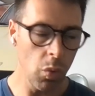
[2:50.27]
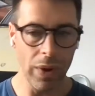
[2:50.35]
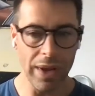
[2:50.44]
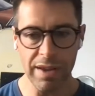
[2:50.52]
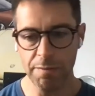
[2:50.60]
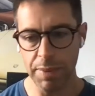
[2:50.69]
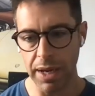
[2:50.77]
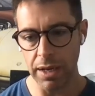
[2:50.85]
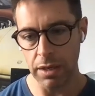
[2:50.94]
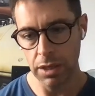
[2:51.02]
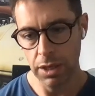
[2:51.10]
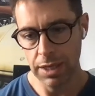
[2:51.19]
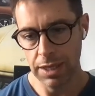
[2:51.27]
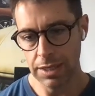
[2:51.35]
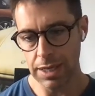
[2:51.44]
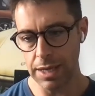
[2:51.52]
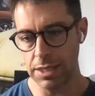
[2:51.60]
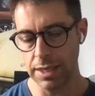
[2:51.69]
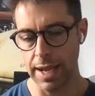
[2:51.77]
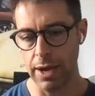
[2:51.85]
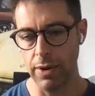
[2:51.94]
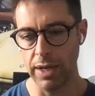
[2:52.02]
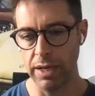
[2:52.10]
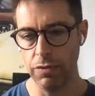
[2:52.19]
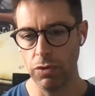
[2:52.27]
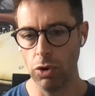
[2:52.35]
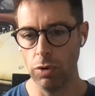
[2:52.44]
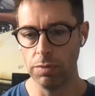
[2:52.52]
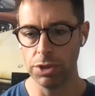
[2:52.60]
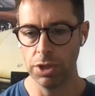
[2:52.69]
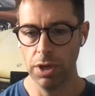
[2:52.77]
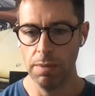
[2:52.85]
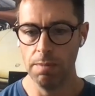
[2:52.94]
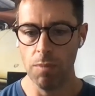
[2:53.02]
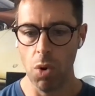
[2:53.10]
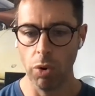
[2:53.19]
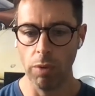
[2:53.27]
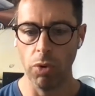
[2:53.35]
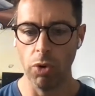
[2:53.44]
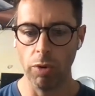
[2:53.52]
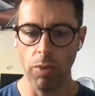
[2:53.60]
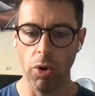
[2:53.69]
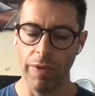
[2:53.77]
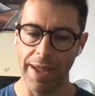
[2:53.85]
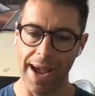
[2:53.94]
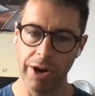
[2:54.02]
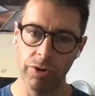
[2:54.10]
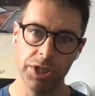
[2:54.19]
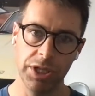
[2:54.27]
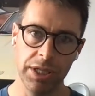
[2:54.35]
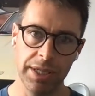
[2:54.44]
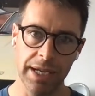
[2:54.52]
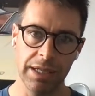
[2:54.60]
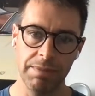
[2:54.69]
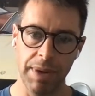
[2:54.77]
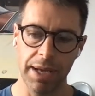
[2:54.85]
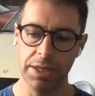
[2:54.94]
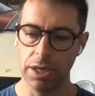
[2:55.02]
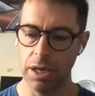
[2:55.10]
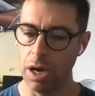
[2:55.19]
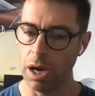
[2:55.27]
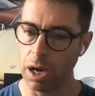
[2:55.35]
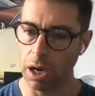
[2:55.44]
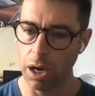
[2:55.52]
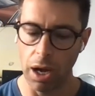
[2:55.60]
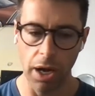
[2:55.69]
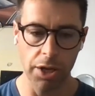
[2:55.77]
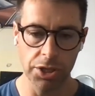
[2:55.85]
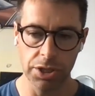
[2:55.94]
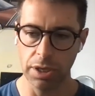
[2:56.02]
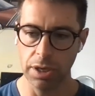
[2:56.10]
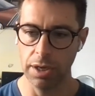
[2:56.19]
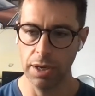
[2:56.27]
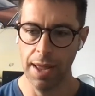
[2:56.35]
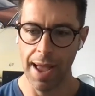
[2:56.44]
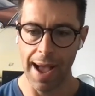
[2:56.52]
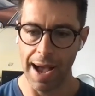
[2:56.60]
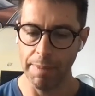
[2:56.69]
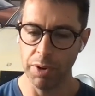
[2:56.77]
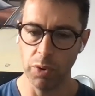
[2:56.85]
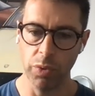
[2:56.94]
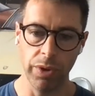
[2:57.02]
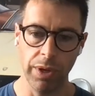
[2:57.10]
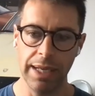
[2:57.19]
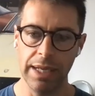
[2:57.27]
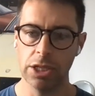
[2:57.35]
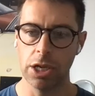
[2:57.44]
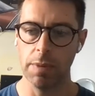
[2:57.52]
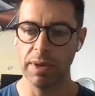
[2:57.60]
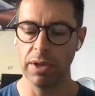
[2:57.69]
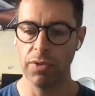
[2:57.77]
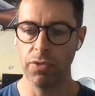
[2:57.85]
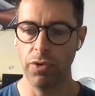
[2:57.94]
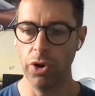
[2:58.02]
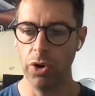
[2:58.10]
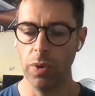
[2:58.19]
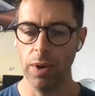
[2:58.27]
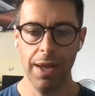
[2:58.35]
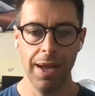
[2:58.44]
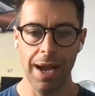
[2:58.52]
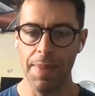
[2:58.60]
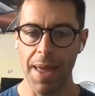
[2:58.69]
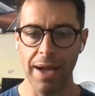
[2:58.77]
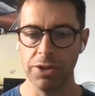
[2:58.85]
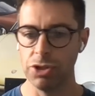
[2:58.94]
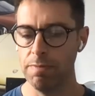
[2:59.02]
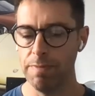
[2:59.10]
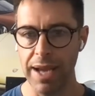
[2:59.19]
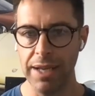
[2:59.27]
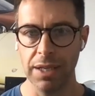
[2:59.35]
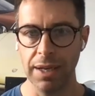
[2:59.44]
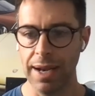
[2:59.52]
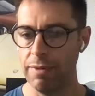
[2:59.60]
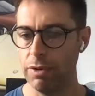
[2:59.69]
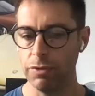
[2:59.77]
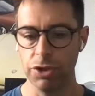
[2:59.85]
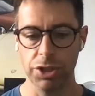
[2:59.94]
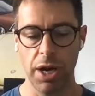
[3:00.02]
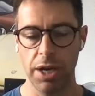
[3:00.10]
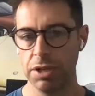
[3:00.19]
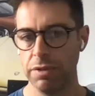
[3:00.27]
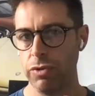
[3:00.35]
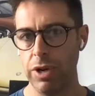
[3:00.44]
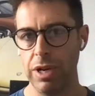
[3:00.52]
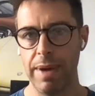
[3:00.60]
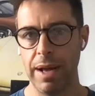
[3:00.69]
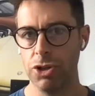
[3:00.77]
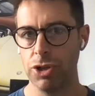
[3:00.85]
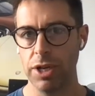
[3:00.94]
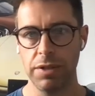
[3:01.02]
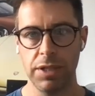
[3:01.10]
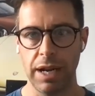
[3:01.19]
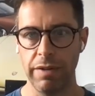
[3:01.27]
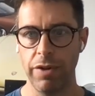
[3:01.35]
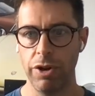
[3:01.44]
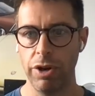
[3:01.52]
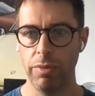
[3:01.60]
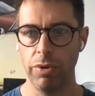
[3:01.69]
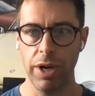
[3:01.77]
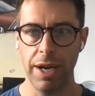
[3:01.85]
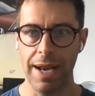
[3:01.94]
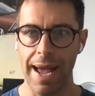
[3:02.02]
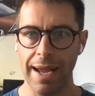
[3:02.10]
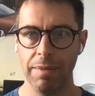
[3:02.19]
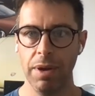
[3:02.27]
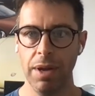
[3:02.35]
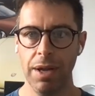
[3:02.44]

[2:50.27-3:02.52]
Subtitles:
we've been testing out lead forms more and more and more. The accuracy is getting better. Our clients are happier with the leads coming through. And that is on a basic level of just asking for email address, telephone number, and a name.